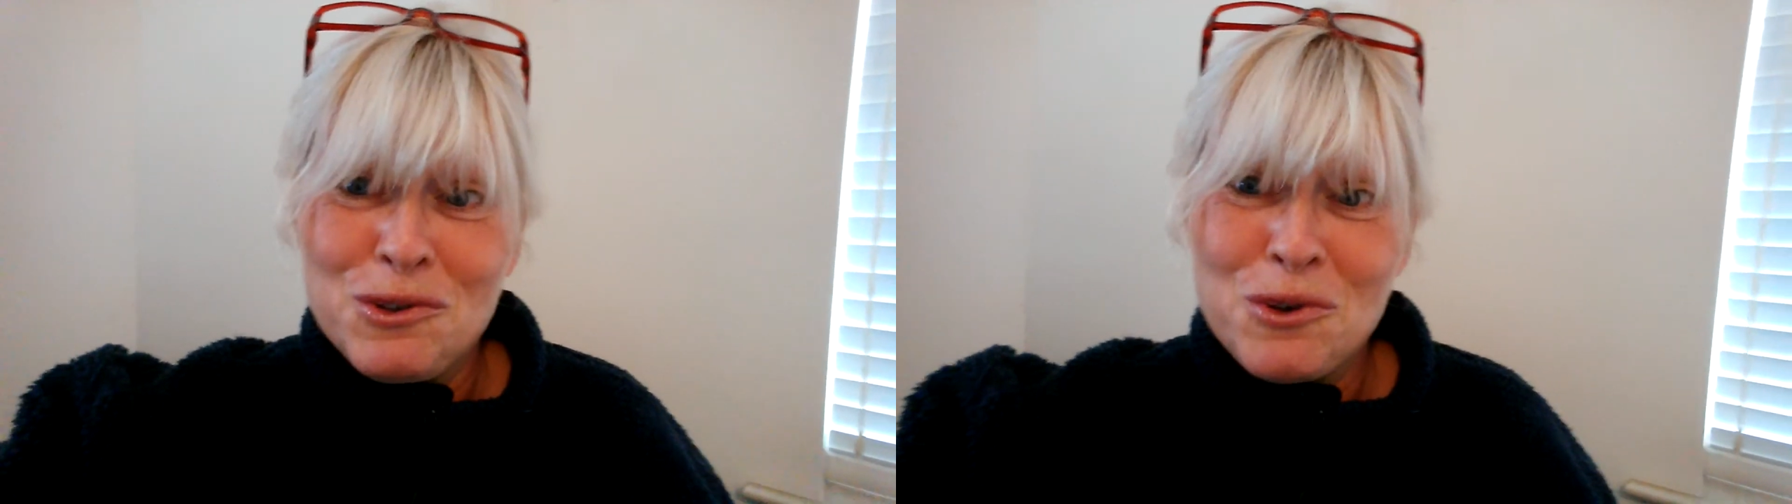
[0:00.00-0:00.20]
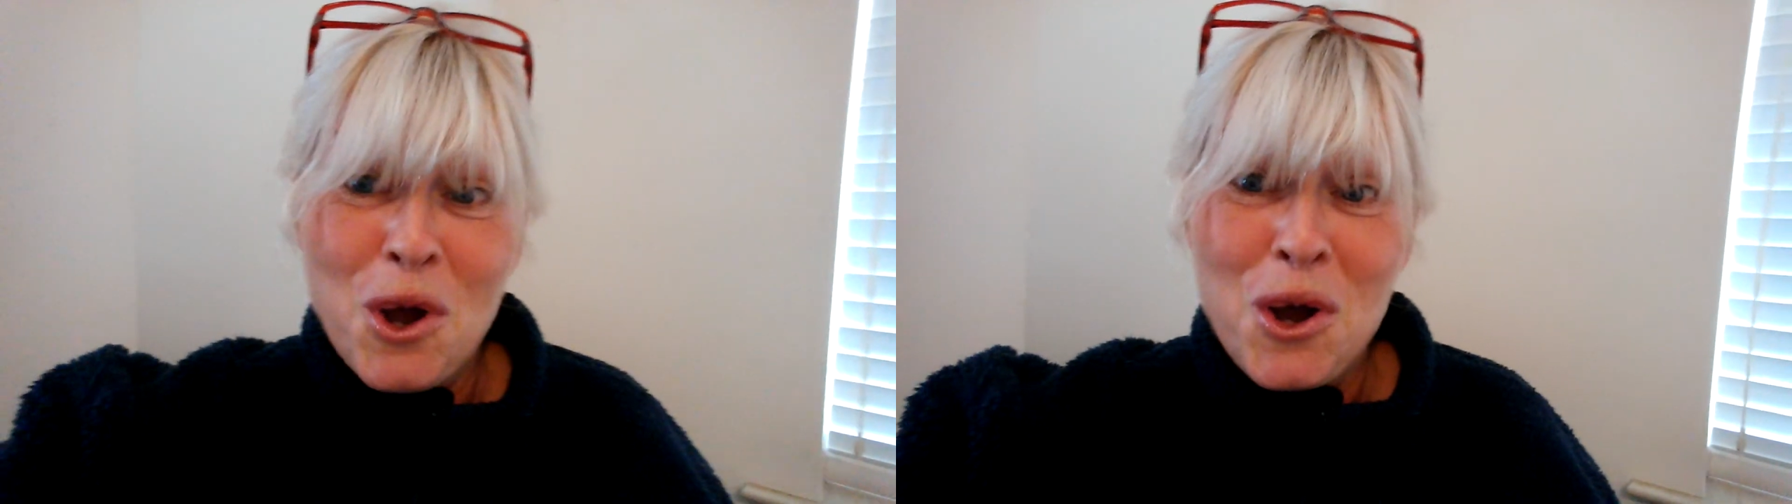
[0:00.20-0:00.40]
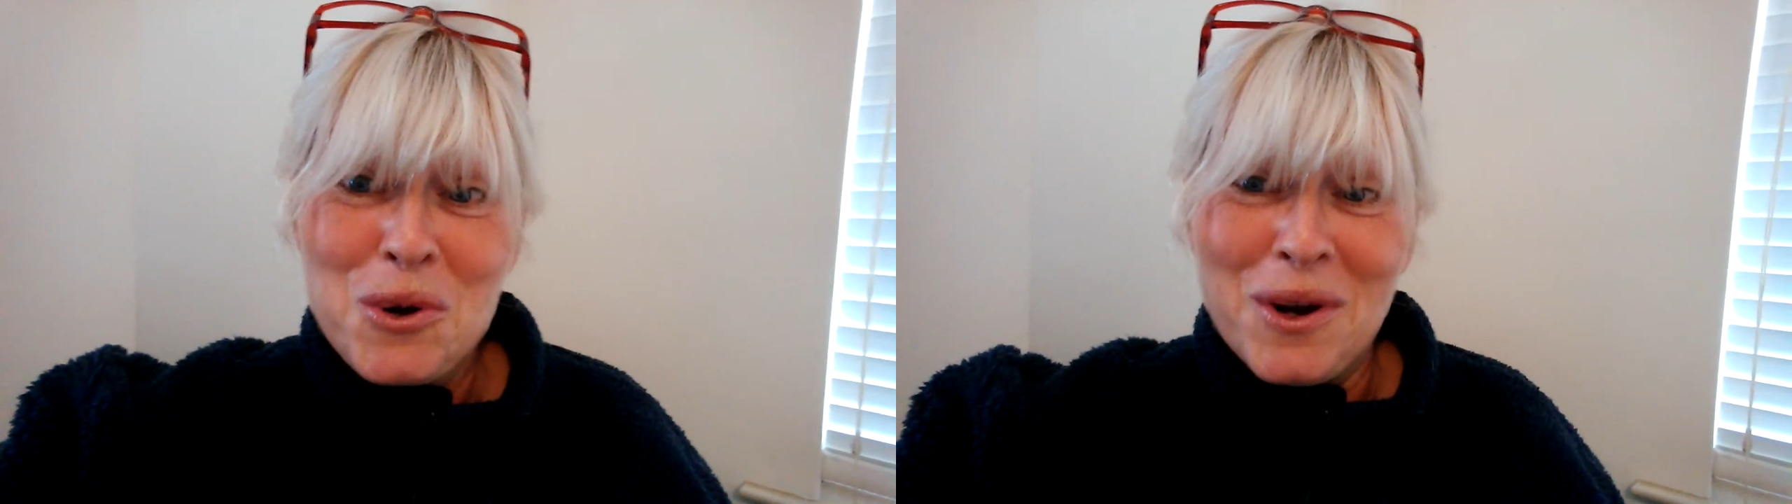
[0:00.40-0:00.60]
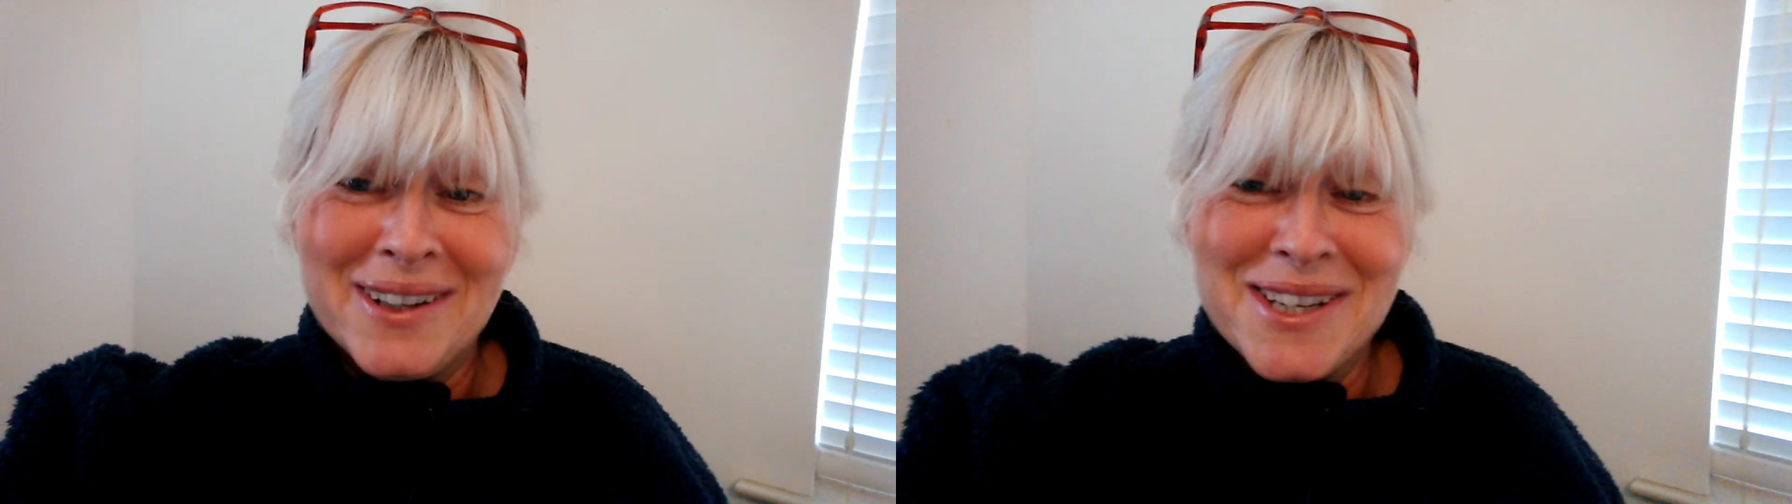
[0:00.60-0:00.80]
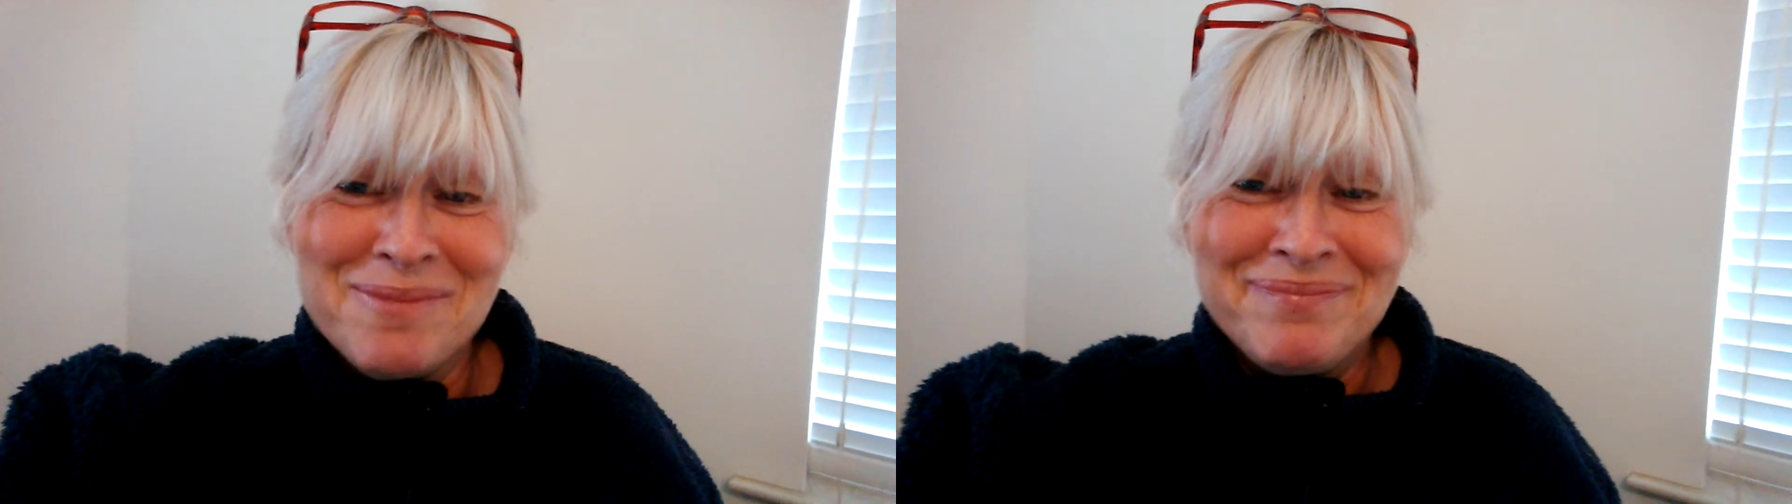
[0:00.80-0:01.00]
No.
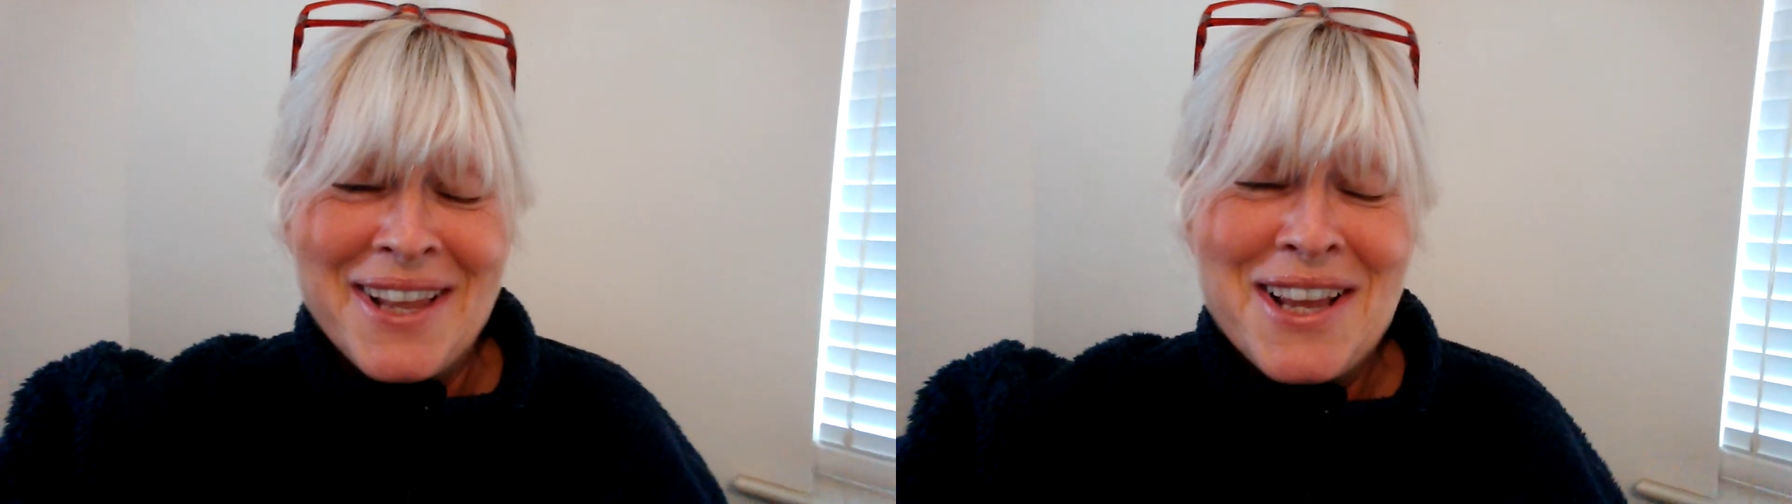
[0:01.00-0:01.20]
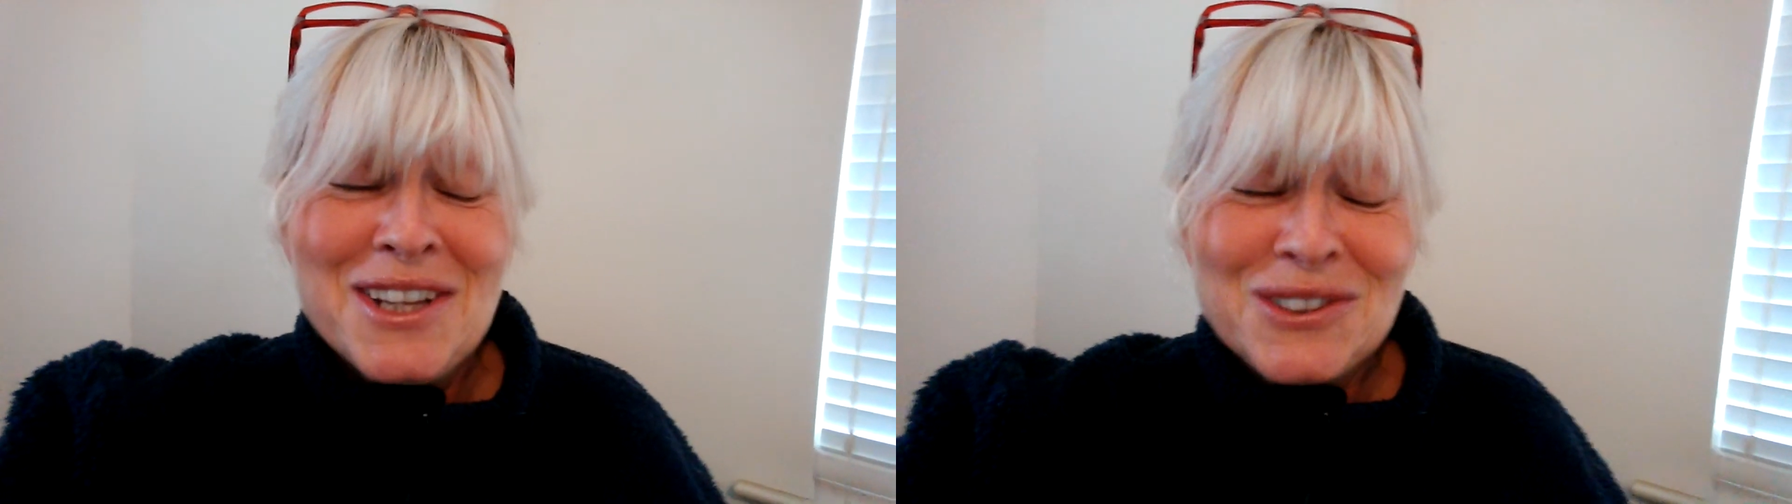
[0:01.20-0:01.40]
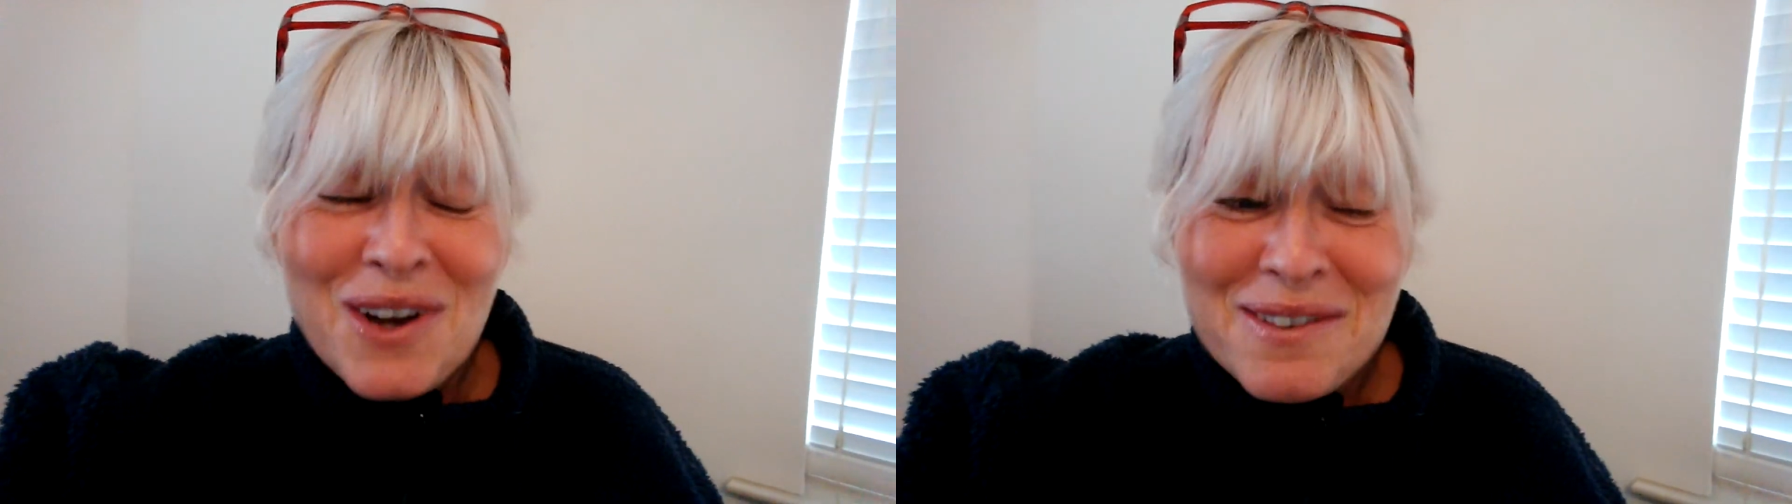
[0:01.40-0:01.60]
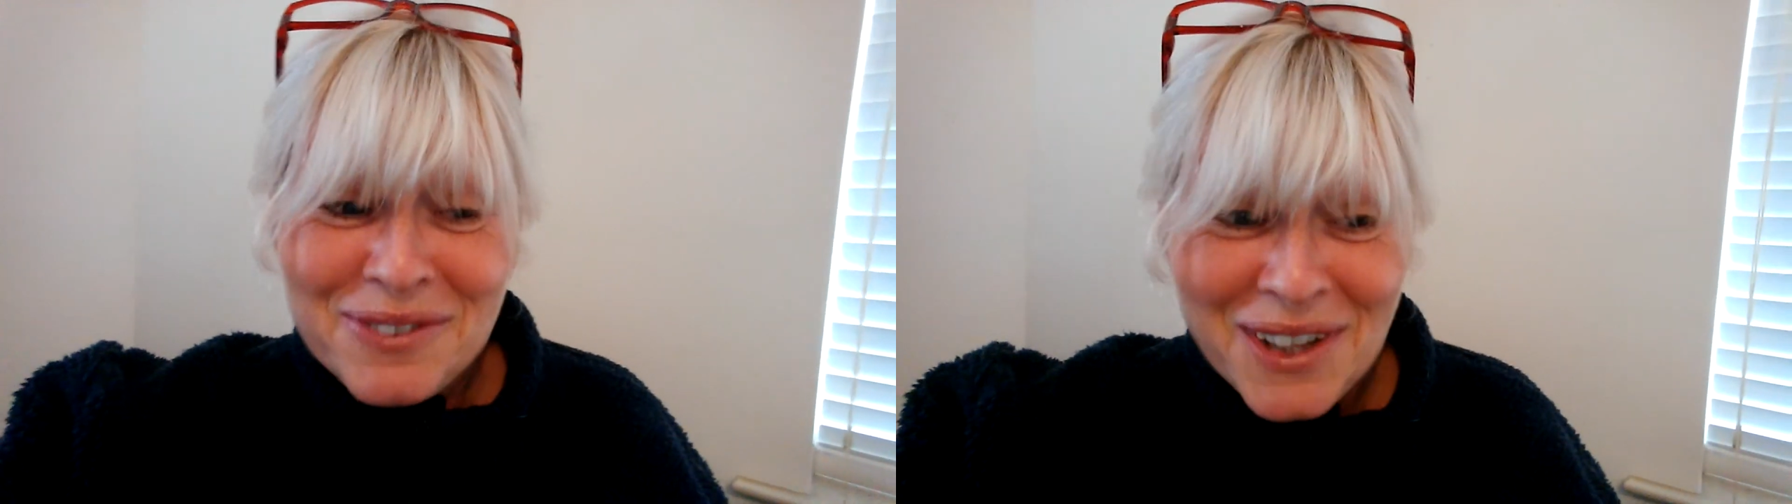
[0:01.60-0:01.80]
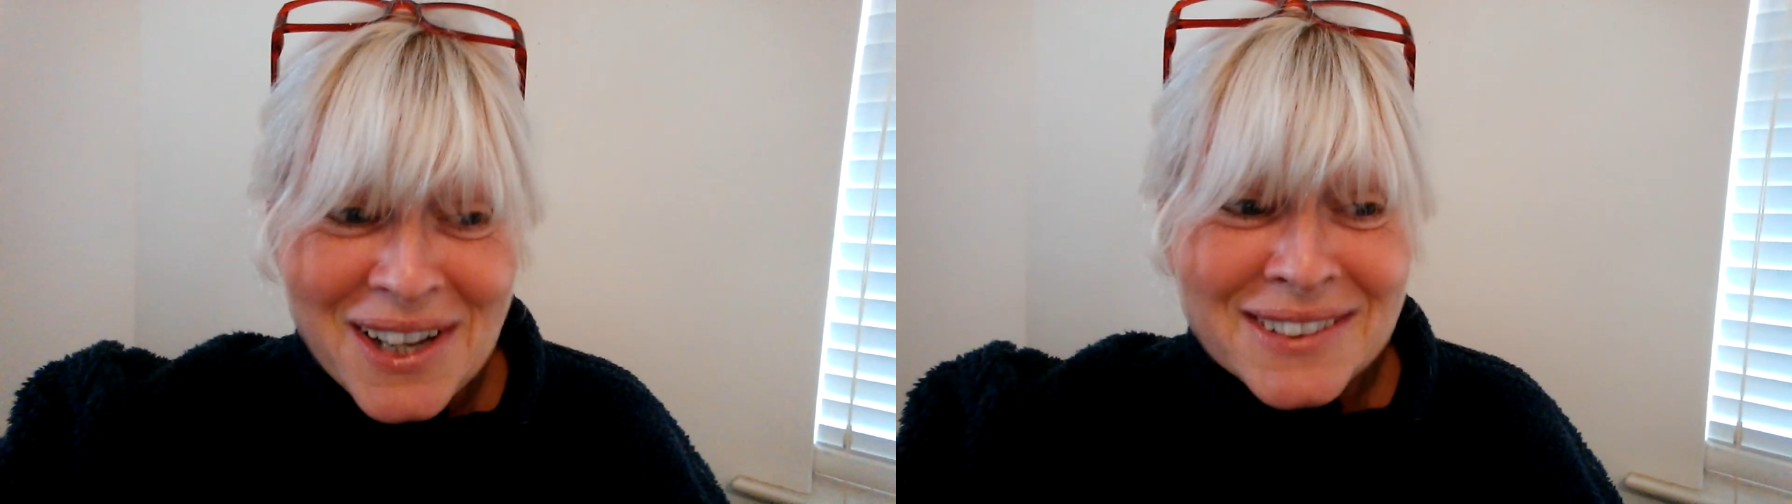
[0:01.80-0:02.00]
So I've
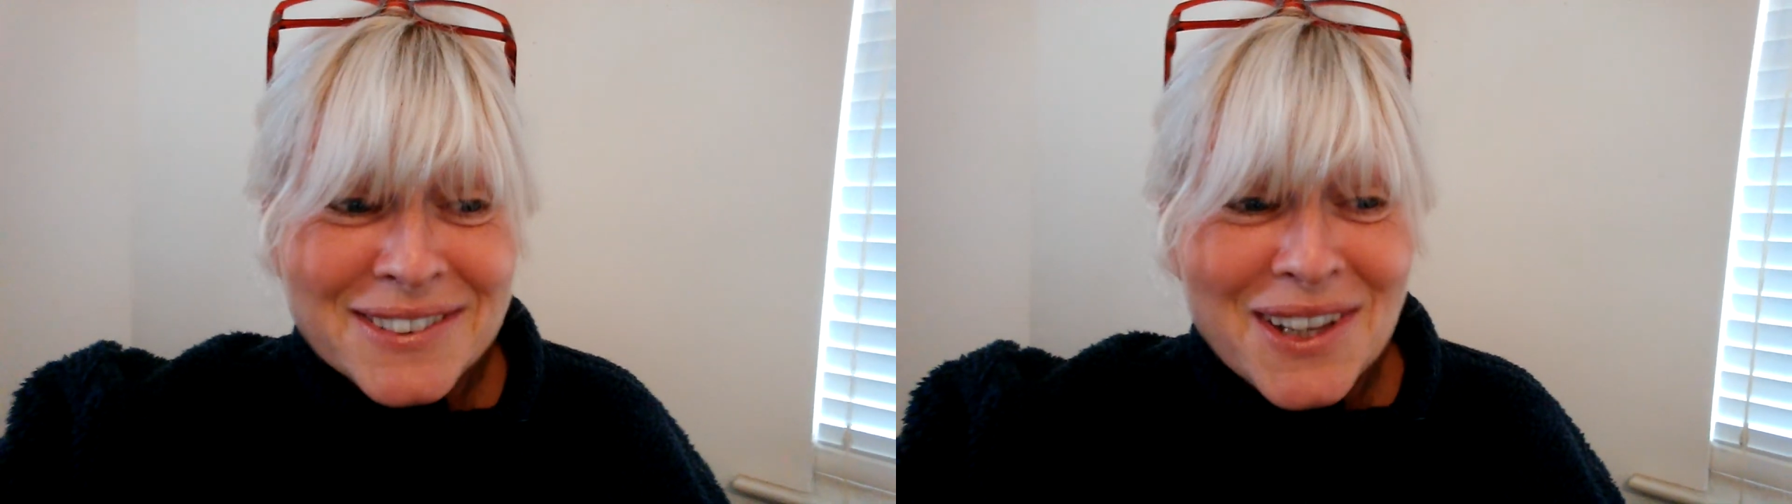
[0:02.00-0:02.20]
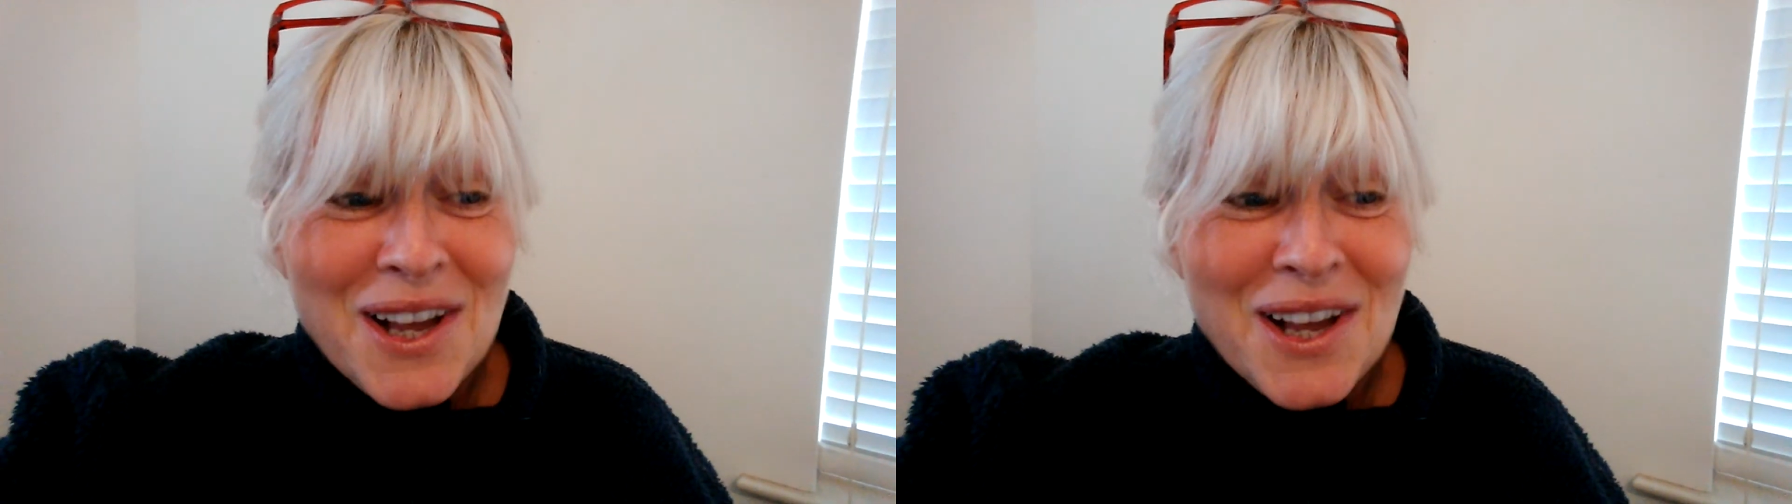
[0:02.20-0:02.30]
learnt